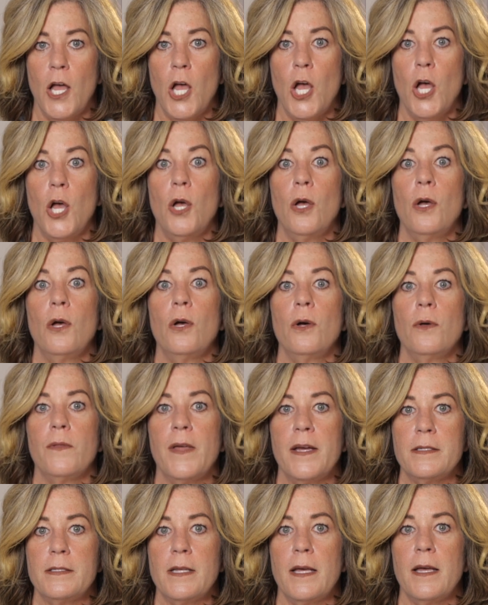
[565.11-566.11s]
"Oh,"
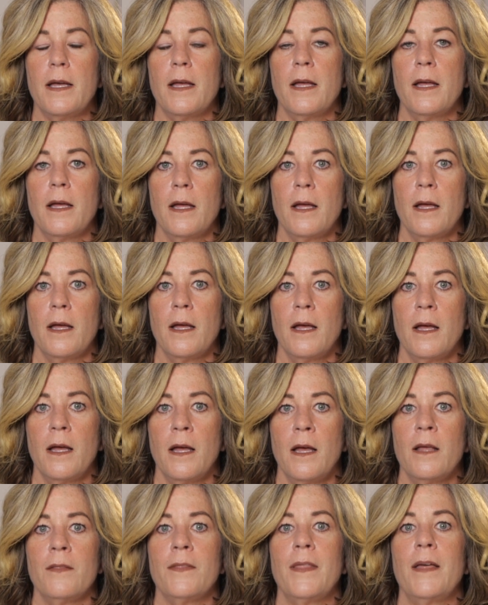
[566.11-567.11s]
they say,
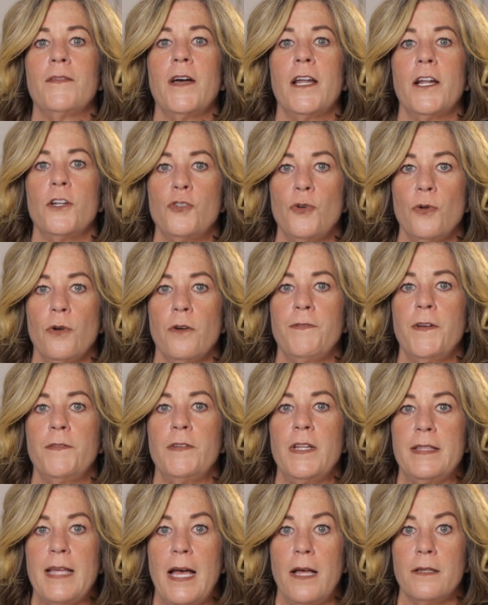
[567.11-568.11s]
"they've got a
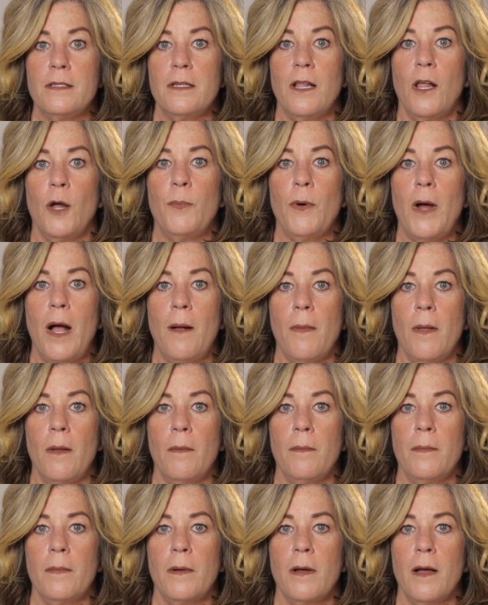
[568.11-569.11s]
$250,000
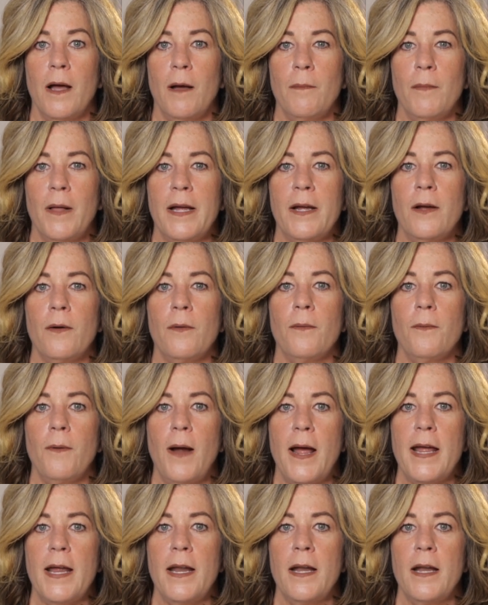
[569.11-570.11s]
problem." I'm like,
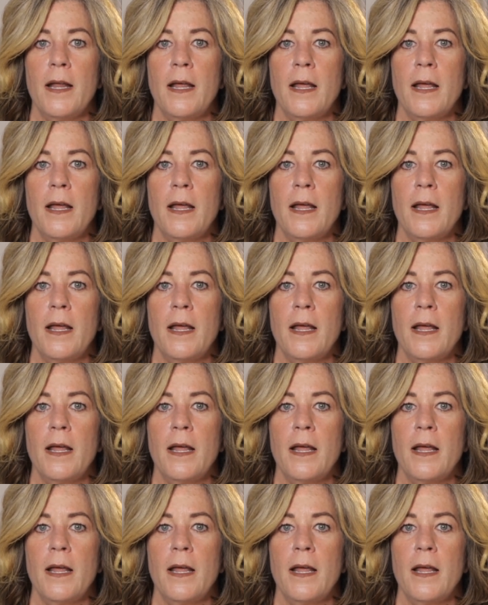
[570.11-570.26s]
"Right.